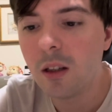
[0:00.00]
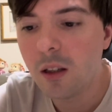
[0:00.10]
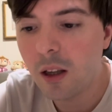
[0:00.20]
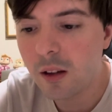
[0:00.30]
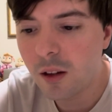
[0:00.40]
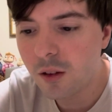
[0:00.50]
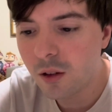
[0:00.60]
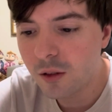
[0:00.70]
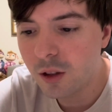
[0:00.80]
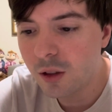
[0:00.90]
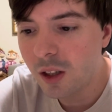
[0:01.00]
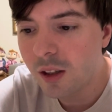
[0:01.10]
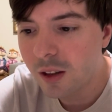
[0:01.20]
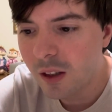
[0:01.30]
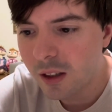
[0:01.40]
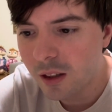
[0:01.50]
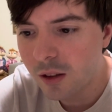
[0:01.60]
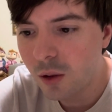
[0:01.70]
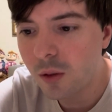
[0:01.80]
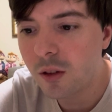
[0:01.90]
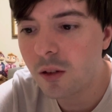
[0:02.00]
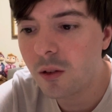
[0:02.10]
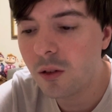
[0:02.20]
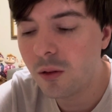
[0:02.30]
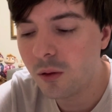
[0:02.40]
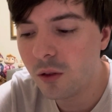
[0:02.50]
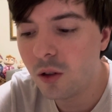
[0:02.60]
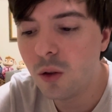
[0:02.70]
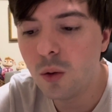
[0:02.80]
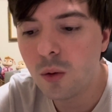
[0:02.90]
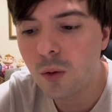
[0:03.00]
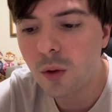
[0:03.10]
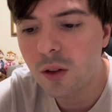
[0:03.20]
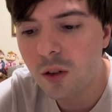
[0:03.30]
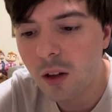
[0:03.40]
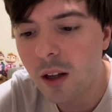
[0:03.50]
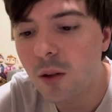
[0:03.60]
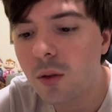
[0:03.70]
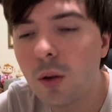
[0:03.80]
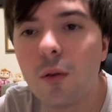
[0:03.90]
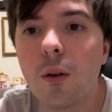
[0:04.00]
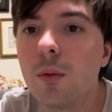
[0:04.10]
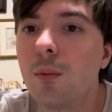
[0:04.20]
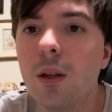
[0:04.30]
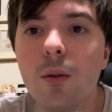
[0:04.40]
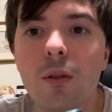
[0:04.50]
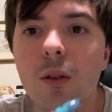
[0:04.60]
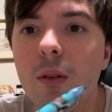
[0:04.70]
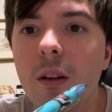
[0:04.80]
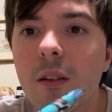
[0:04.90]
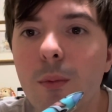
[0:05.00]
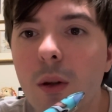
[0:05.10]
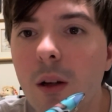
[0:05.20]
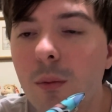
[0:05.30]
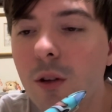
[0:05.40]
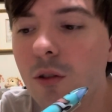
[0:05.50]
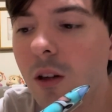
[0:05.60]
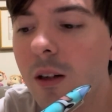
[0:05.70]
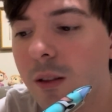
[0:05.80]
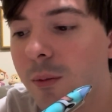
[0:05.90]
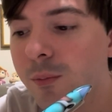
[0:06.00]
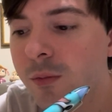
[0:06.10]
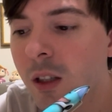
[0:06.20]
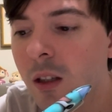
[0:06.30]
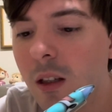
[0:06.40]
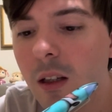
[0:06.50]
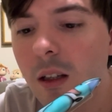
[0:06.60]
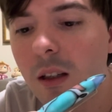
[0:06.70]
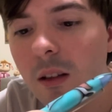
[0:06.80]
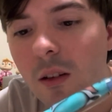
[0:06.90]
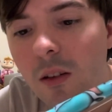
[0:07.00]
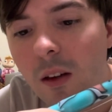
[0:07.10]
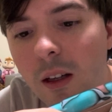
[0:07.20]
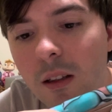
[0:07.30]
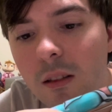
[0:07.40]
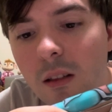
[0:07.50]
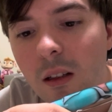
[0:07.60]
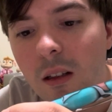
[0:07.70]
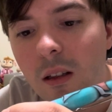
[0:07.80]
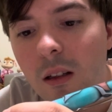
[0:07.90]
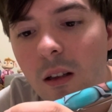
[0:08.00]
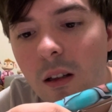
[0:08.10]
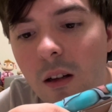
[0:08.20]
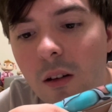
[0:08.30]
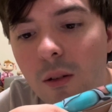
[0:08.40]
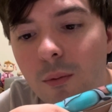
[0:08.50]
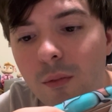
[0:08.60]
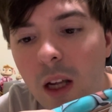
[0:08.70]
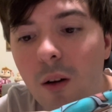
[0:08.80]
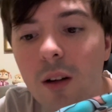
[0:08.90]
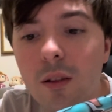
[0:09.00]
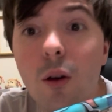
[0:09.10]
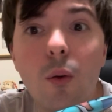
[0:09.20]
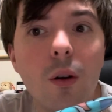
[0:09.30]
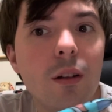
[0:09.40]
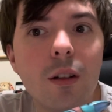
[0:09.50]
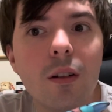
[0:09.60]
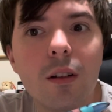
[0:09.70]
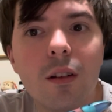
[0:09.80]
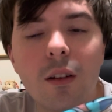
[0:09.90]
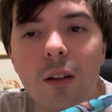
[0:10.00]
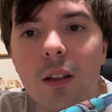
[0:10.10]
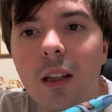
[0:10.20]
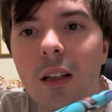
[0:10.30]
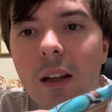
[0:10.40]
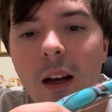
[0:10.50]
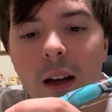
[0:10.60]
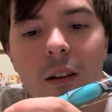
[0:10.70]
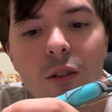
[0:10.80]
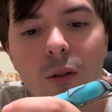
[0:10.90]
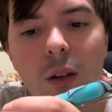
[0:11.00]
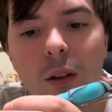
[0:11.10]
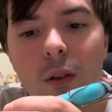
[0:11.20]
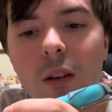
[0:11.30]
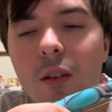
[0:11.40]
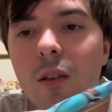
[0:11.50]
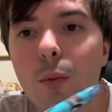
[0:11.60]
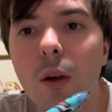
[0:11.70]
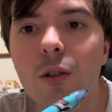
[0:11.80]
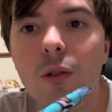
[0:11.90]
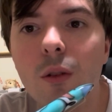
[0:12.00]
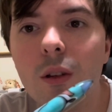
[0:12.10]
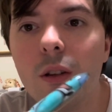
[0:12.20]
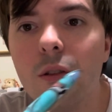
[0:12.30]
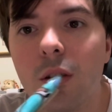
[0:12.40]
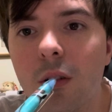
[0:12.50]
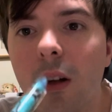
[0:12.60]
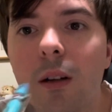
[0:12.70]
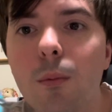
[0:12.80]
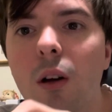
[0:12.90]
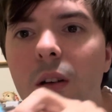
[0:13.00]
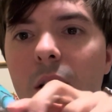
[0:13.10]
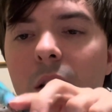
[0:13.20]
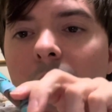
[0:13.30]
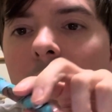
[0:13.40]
another unique thing I noticed too was, I don't know if I'm going to be able to do this, but I'm going to try it, is that how I know what year it is and everything, they actually, if it's a special edition like mine,